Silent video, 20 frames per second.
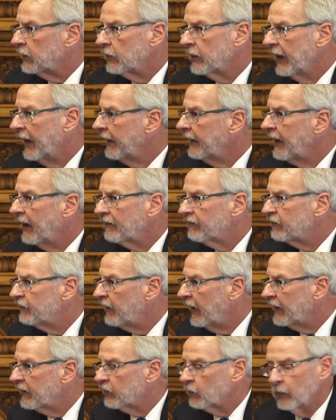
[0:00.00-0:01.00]
You can't have
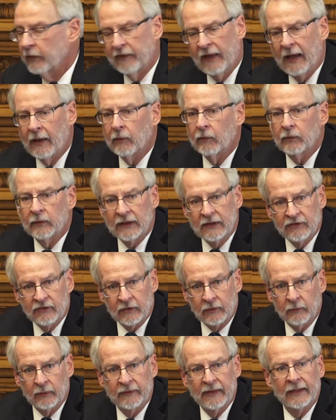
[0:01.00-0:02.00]
faith without
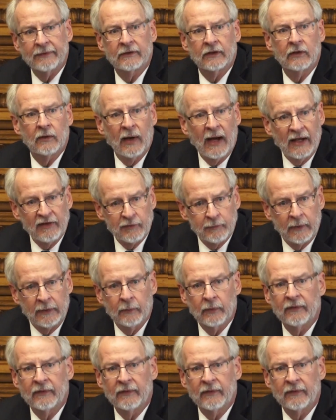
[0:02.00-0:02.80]
reason, without the grasping,